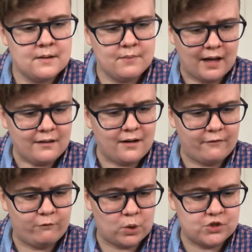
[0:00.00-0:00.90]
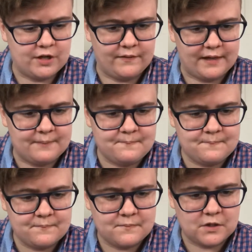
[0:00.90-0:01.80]
But unfortunately,
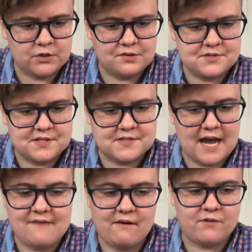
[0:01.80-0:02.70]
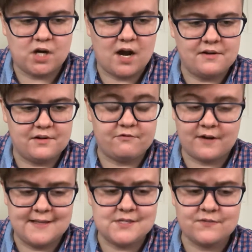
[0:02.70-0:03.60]
the closest I've ever gotten to
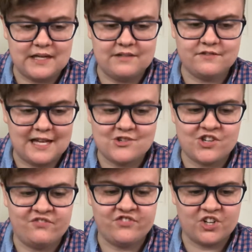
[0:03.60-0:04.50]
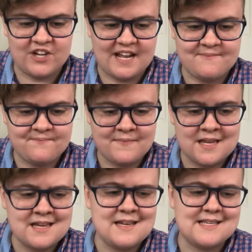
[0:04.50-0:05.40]
friends, fun, fashion, and flirting
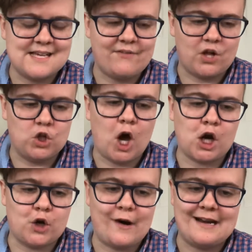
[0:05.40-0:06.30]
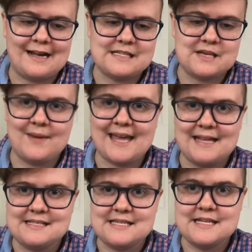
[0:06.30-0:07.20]
is having a locker right next to
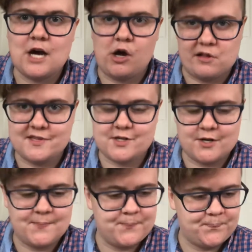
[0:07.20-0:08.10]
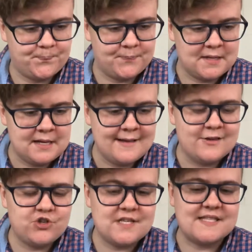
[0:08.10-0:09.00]
Mackenzie Hollister.
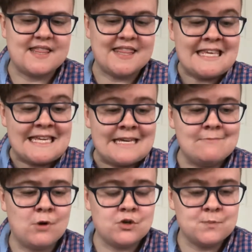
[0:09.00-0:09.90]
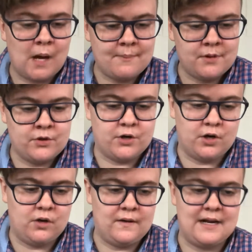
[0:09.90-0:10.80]
She's the most popular
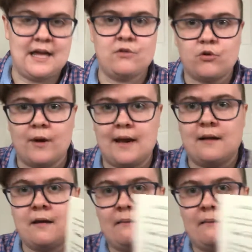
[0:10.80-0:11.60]
girl in eighth grade.